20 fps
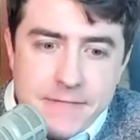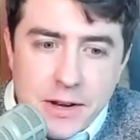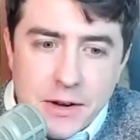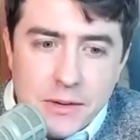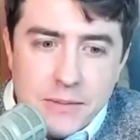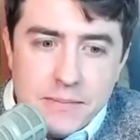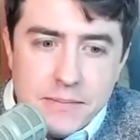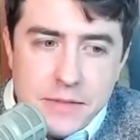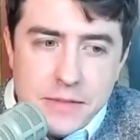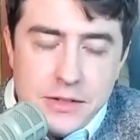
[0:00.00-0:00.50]

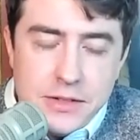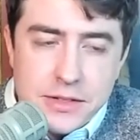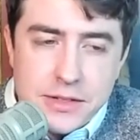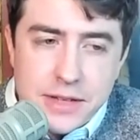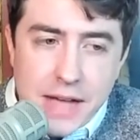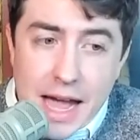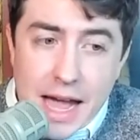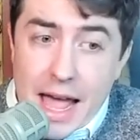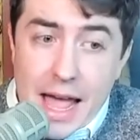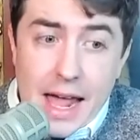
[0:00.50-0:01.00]
you
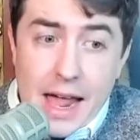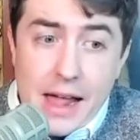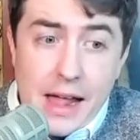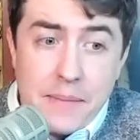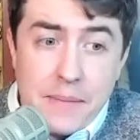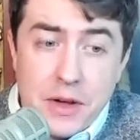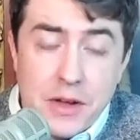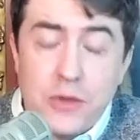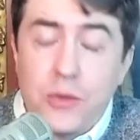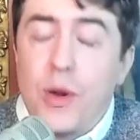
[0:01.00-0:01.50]
just
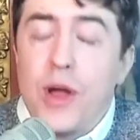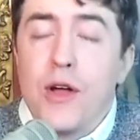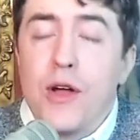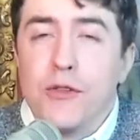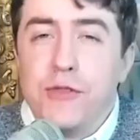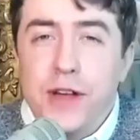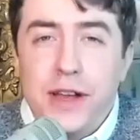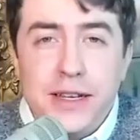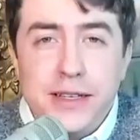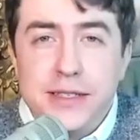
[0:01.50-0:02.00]
I'm
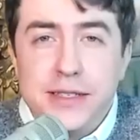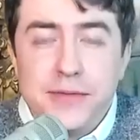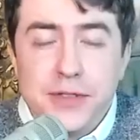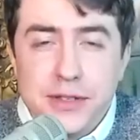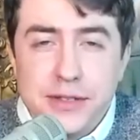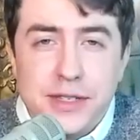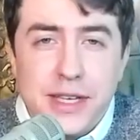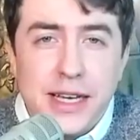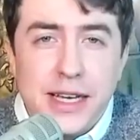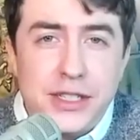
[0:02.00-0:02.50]
unaware of any
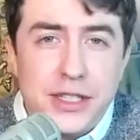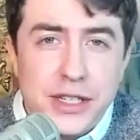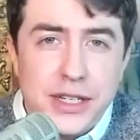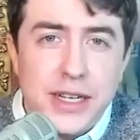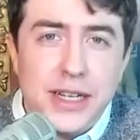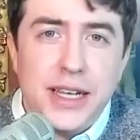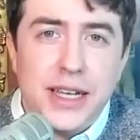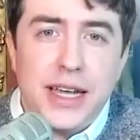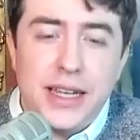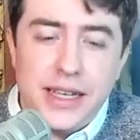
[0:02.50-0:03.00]
civilization,
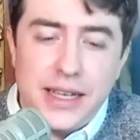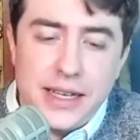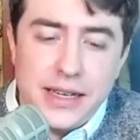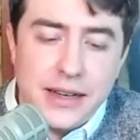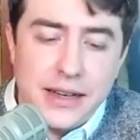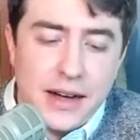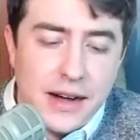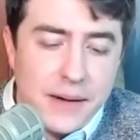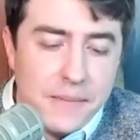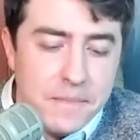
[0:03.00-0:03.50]
any